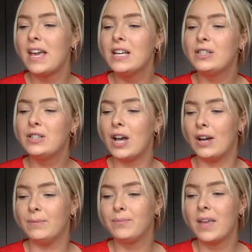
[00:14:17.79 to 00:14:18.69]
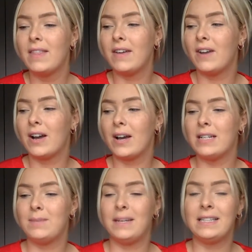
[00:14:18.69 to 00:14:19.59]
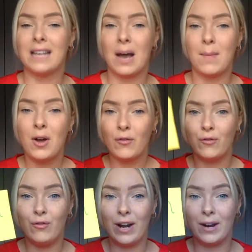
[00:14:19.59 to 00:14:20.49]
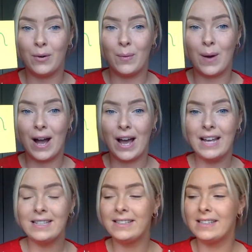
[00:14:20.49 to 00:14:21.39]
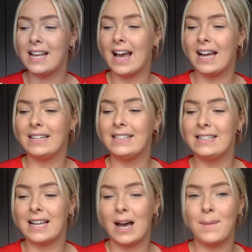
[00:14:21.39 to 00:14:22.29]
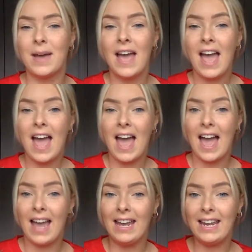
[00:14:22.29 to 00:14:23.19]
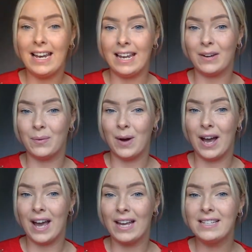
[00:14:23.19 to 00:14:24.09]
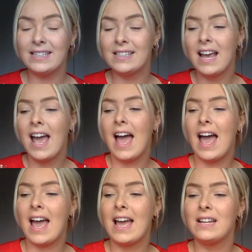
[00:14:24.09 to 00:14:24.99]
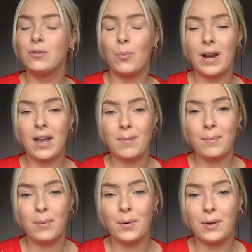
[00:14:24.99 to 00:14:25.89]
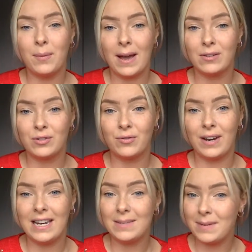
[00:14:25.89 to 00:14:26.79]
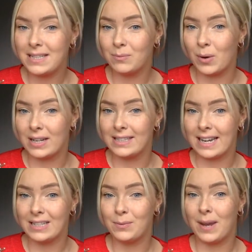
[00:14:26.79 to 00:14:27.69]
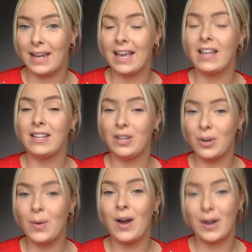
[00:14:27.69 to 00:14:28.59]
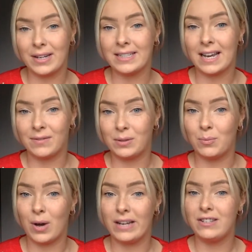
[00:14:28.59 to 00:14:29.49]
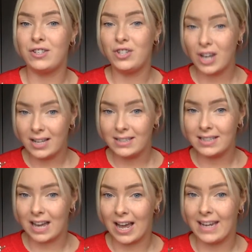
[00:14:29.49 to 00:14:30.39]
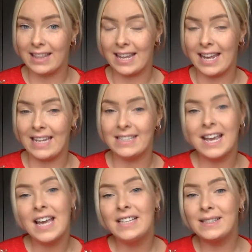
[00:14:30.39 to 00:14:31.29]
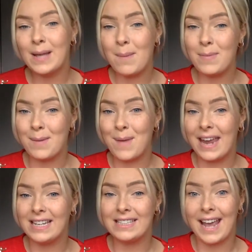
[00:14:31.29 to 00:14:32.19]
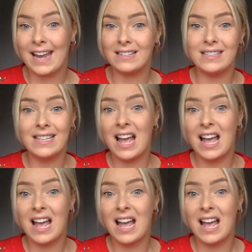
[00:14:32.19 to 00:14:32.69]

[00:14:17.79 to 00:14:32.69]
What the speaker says: So there are going to be some real words and some alien words, and when I pull you out to read me some words next week, you are going to have some words just like these, some that make sense